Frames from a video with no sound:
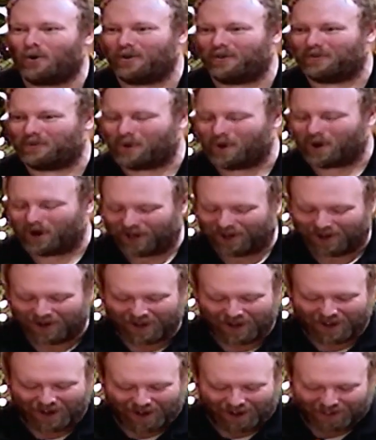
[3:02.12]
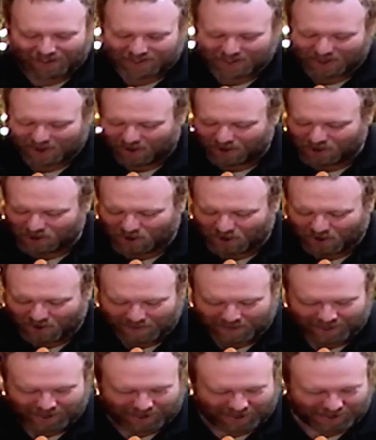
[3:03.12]
of wood. And so it drove
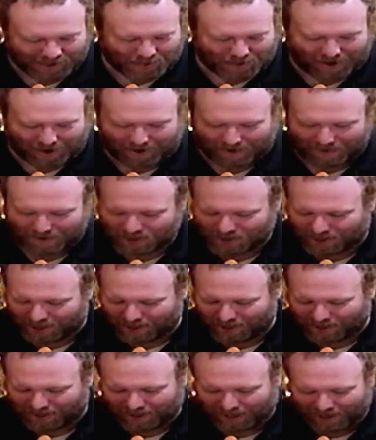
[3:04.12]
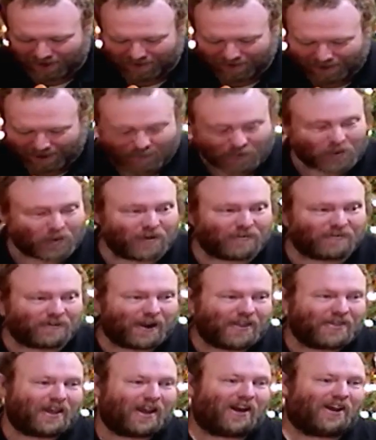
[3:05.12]
me nuts while I was trying to think of that. Well, we
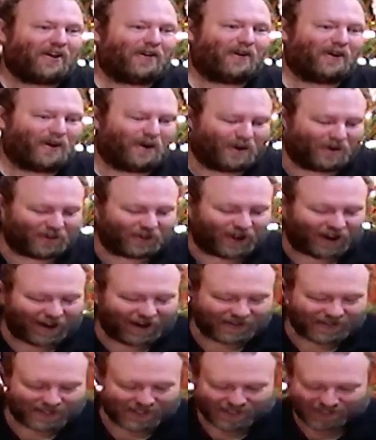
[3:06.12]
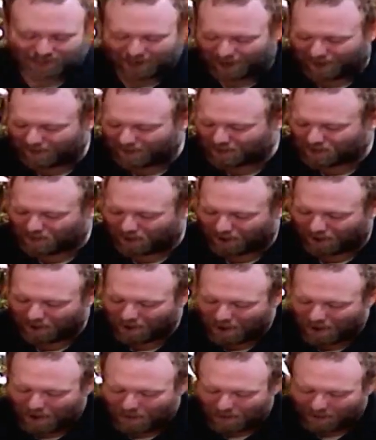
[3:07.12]
find that in our own lives as time as
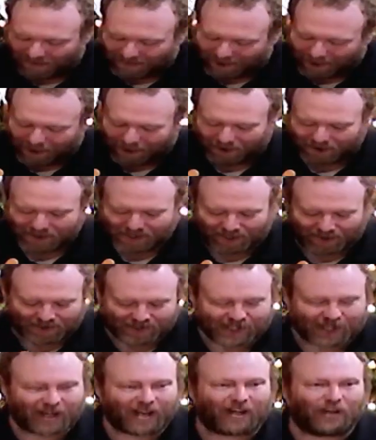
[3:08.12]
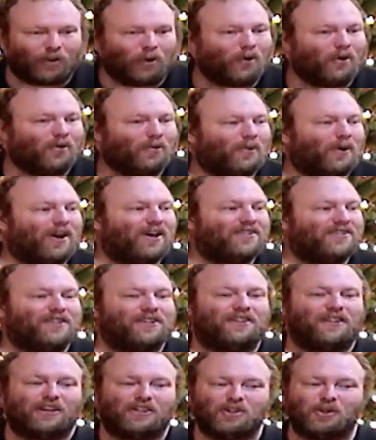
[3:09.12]
well. We find ourselves saying, "Lord, what is
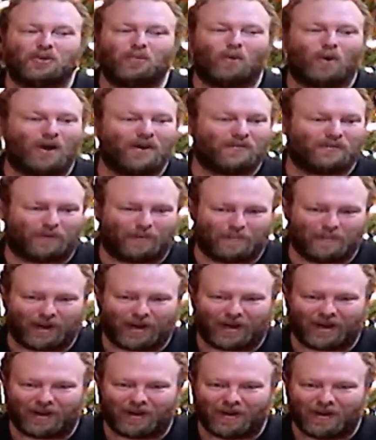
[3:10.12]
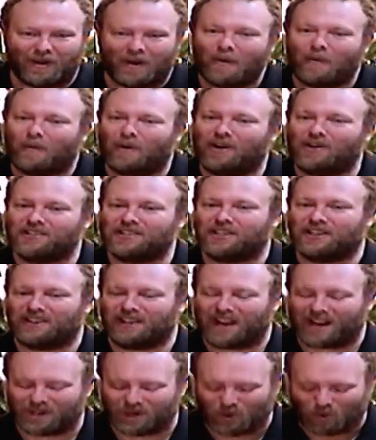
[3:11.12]
it that you want from me? What is it
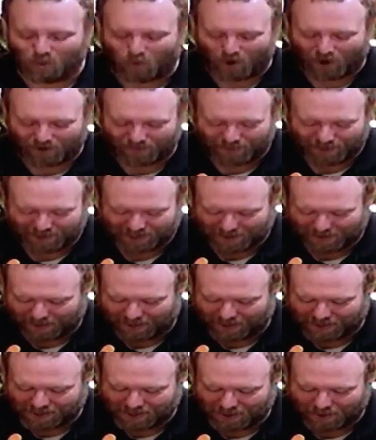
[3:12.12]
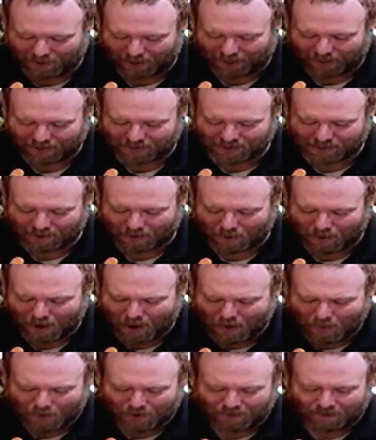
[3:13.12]
that you want me to be doing?" And so
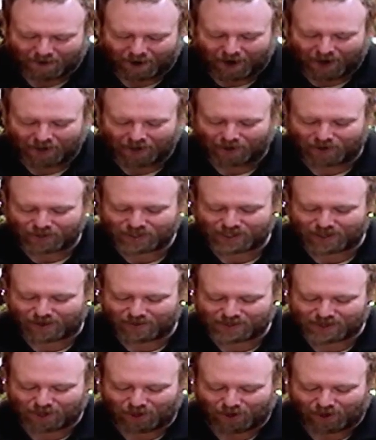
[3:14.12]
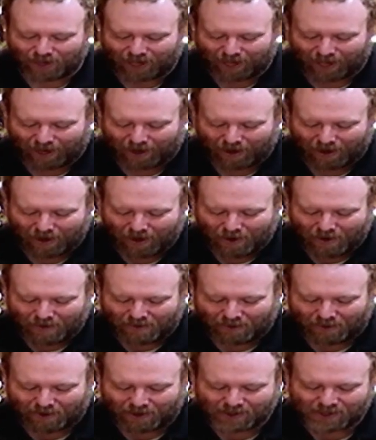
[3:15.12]
we find ourselves looking
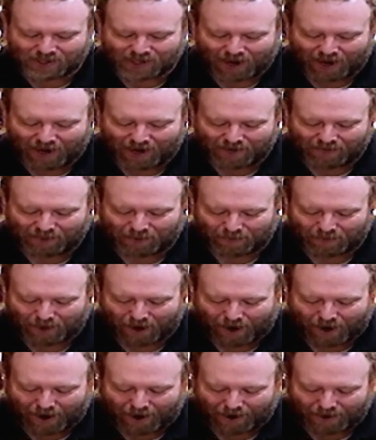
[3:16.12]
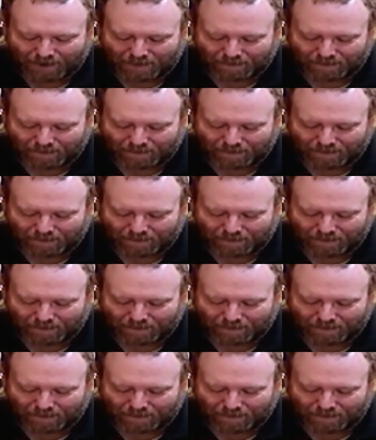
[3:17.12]
for a sign from God.